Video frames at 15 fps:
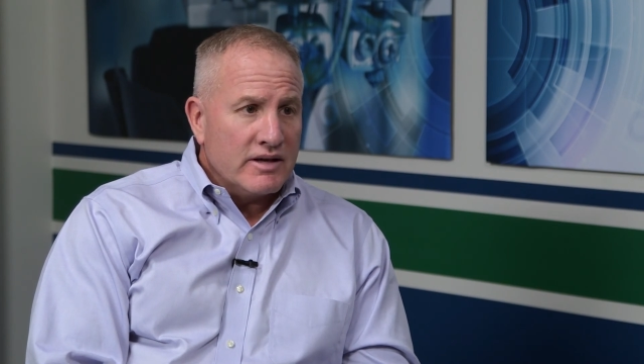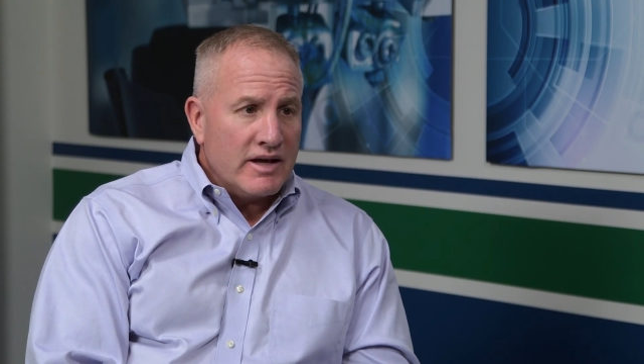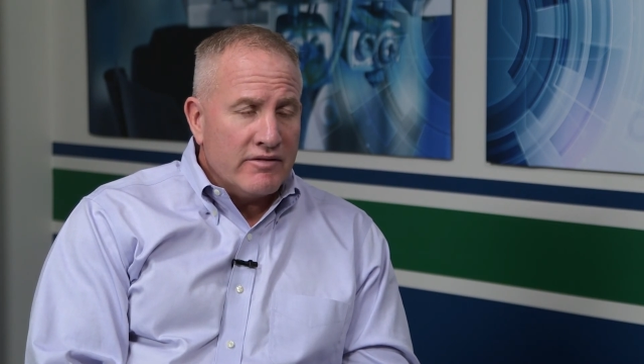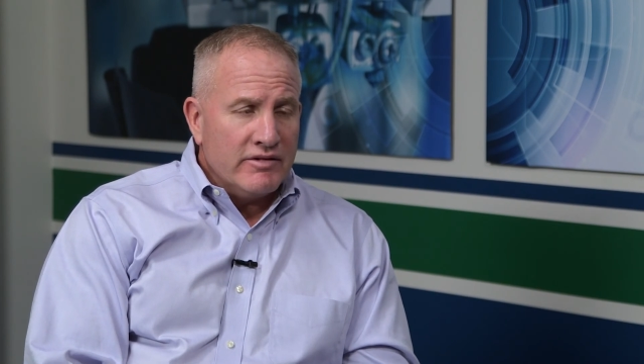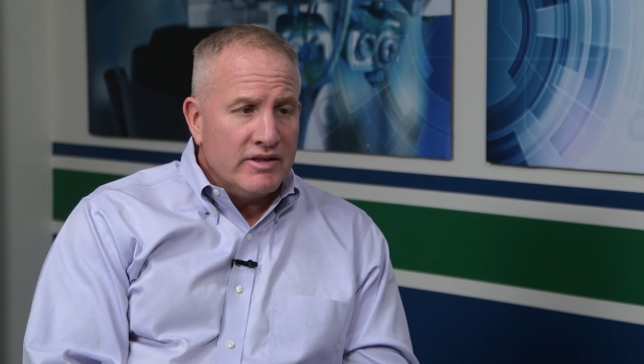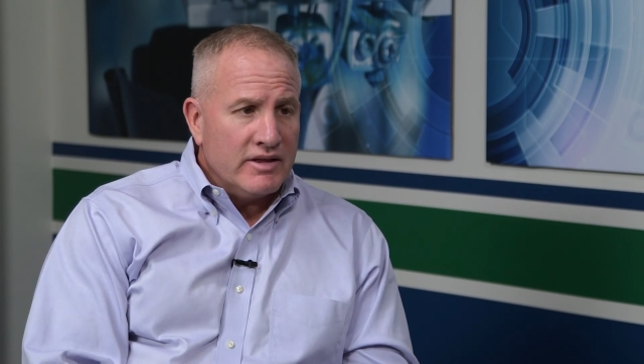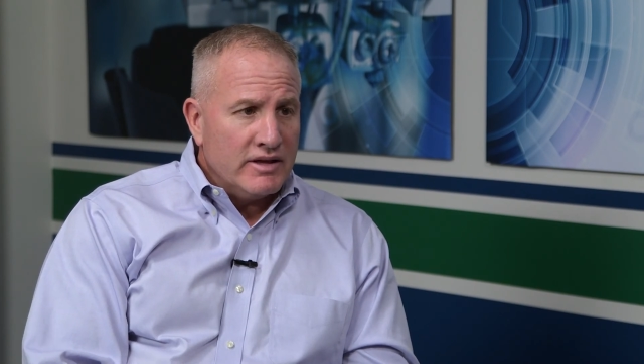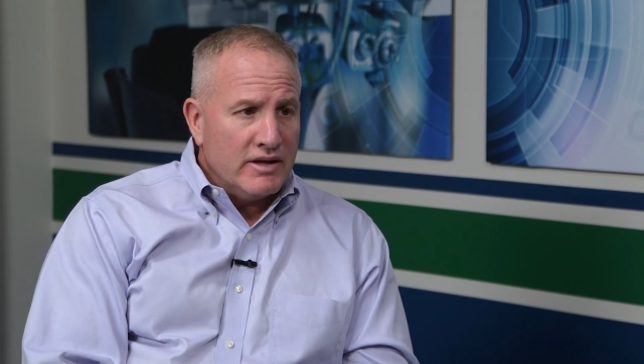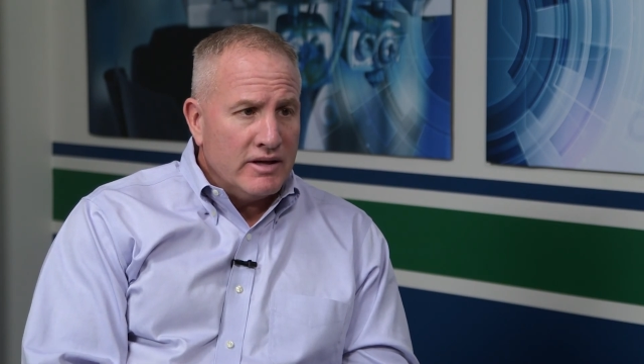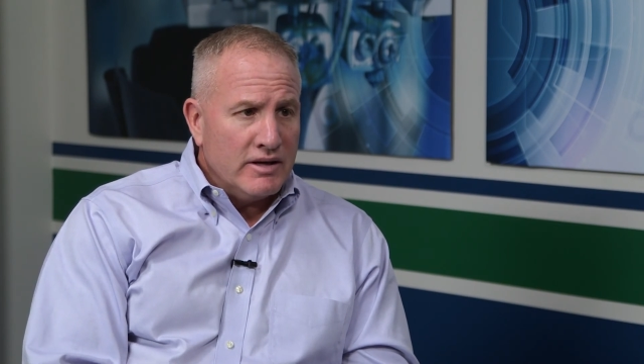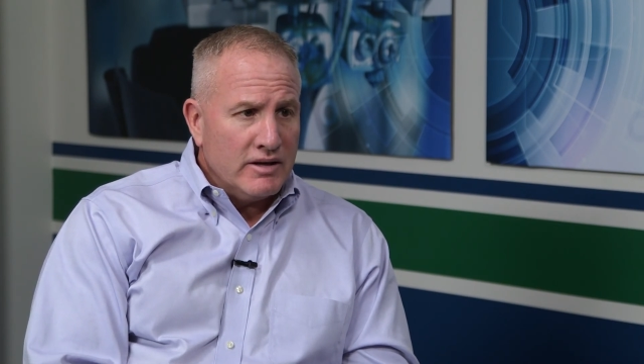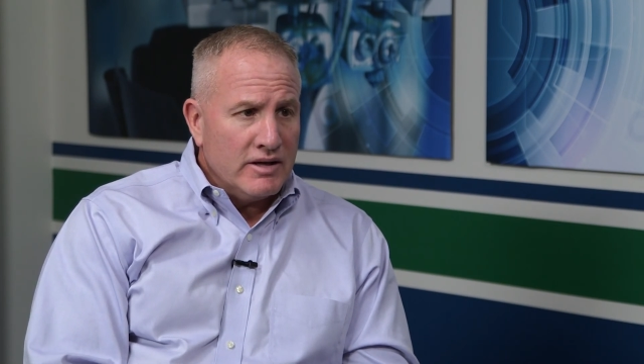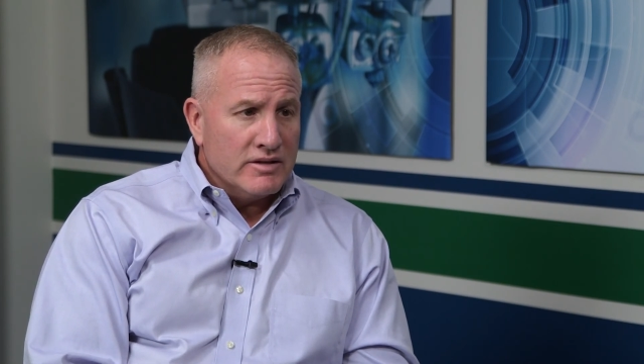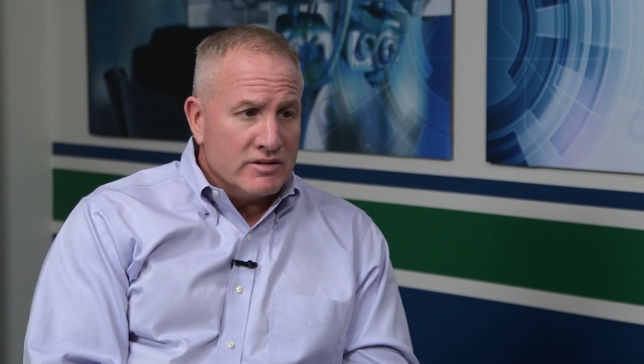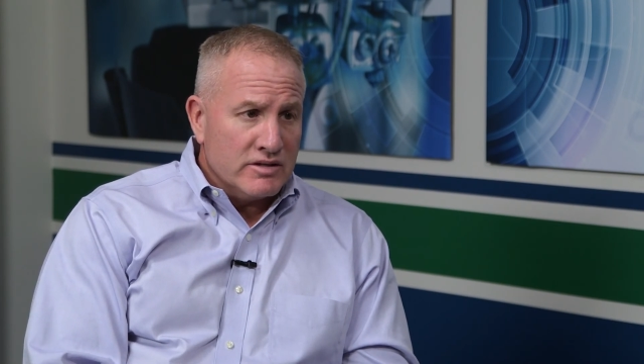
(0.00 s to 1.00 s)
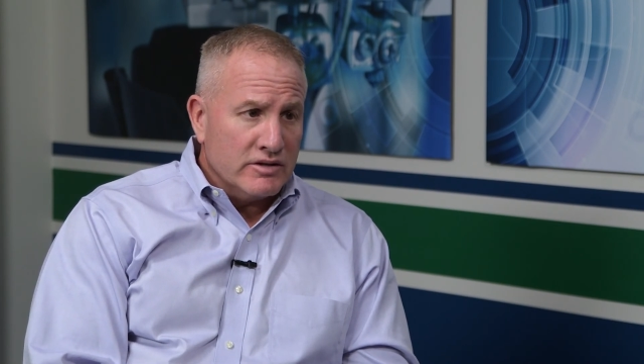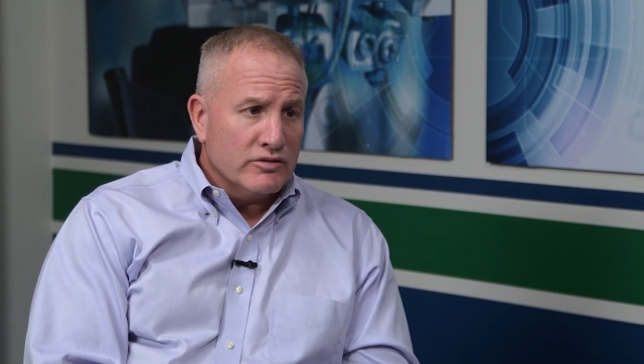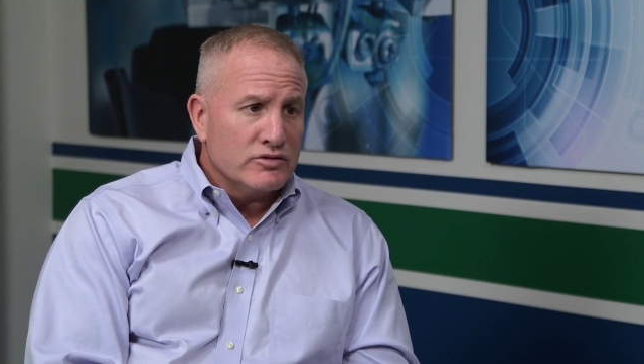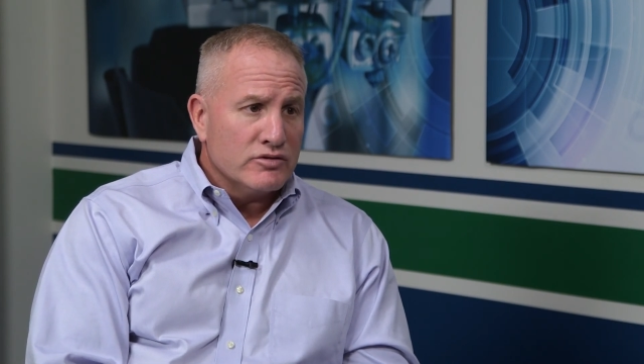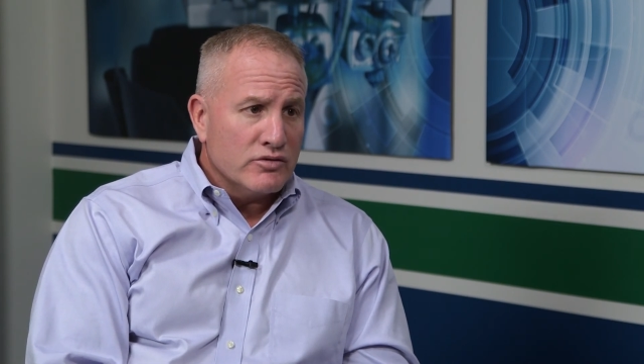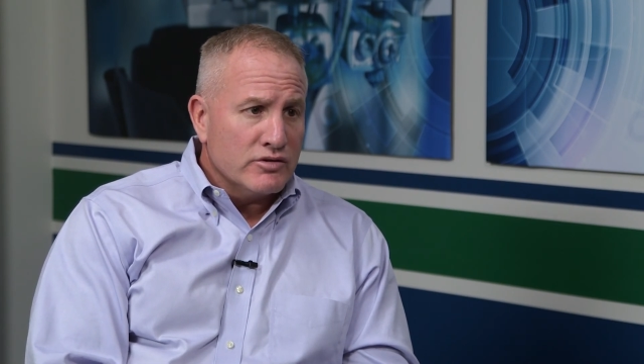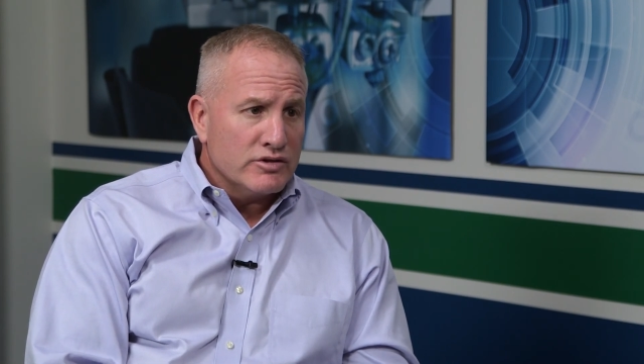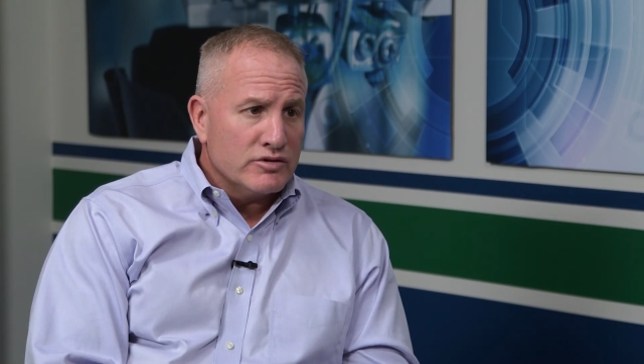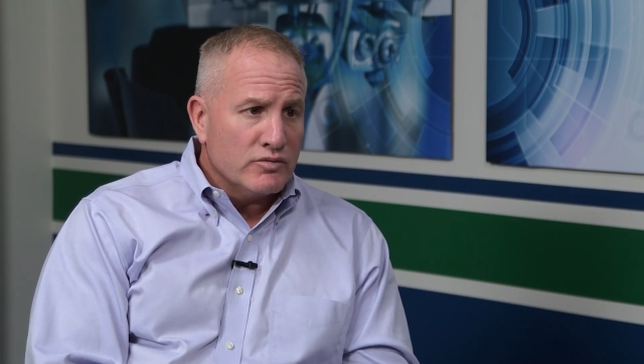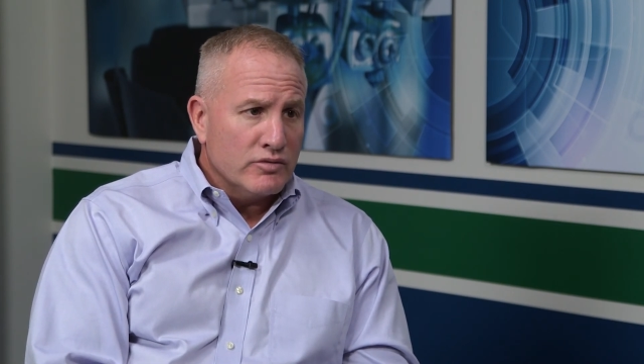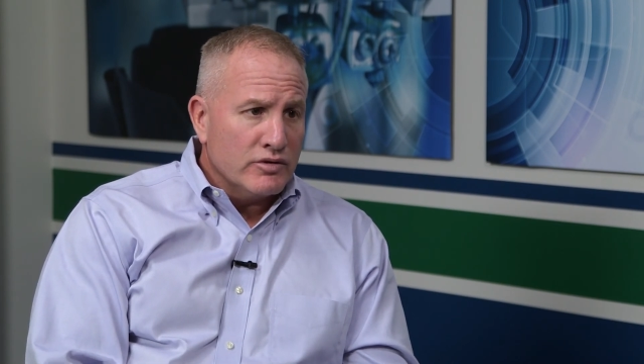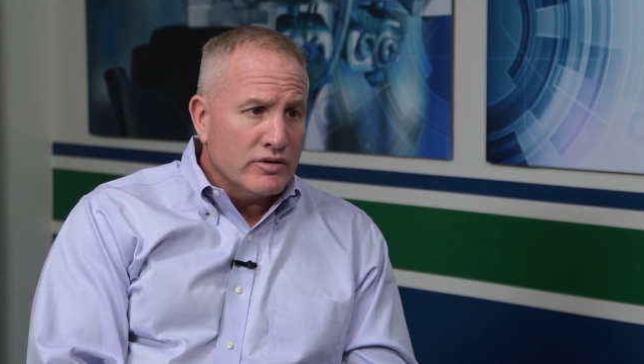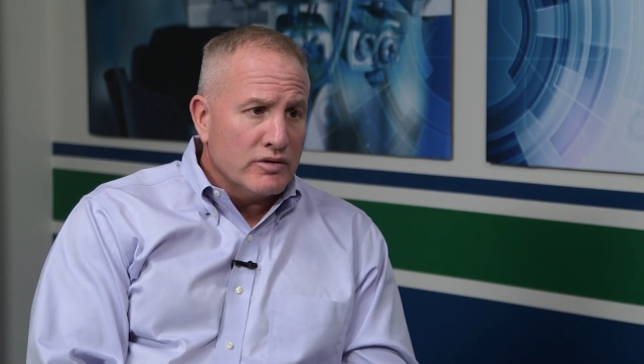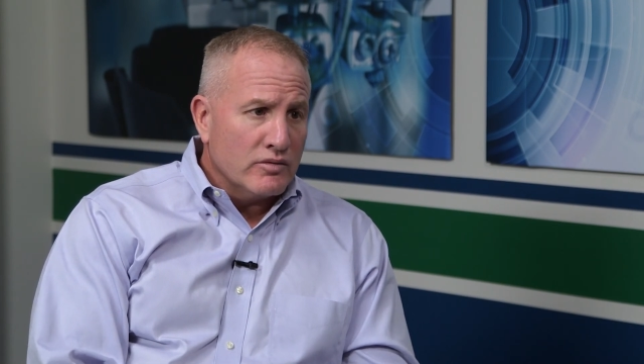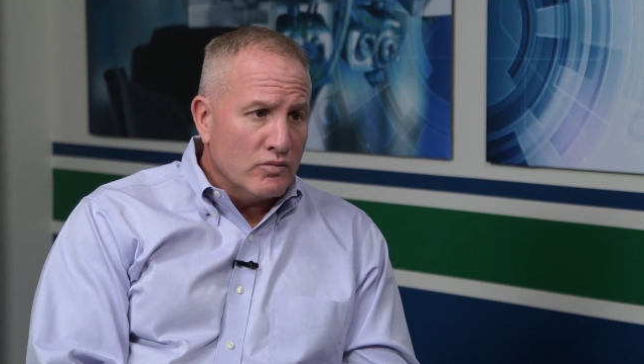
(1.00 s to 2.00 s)
everything is single source
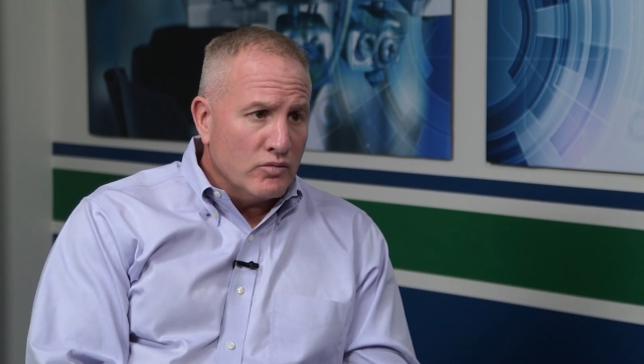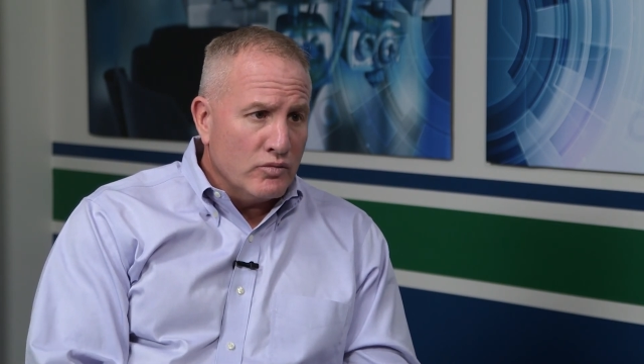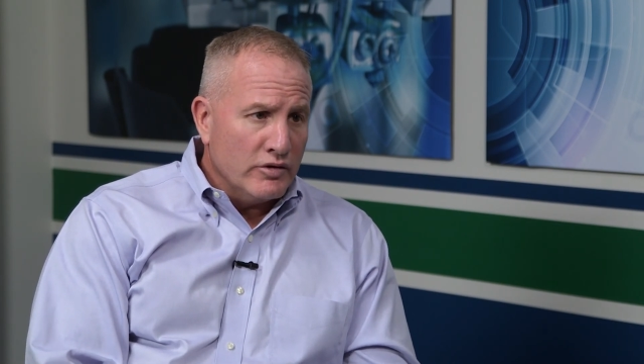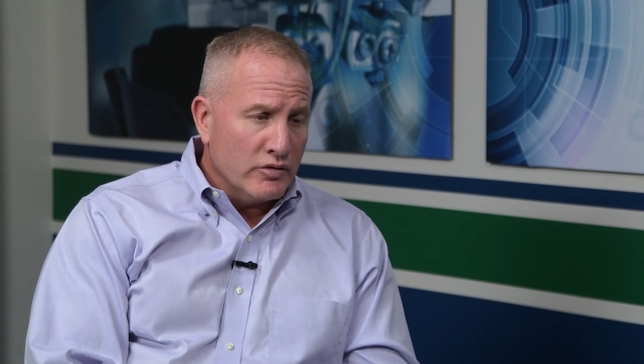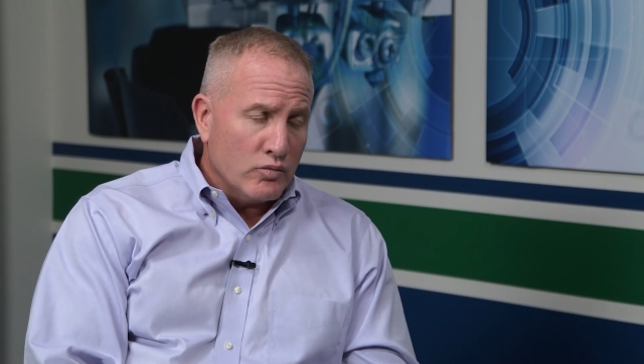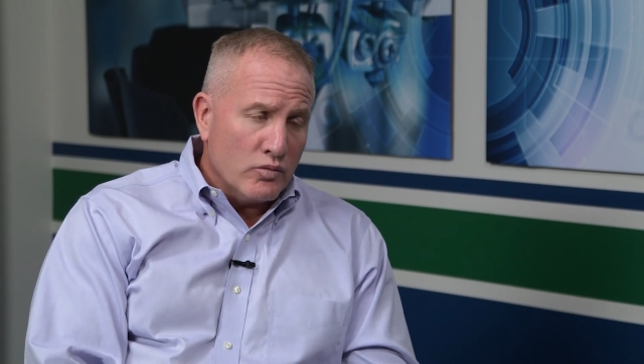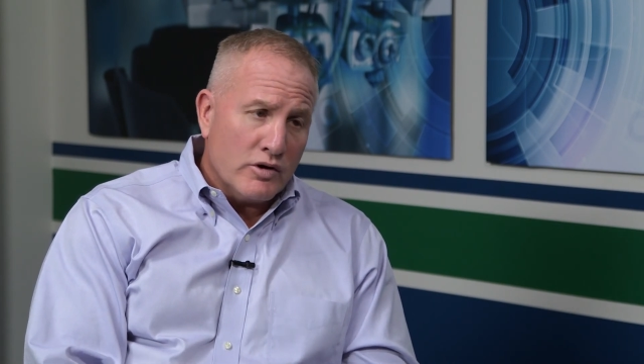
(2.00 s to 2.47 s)
with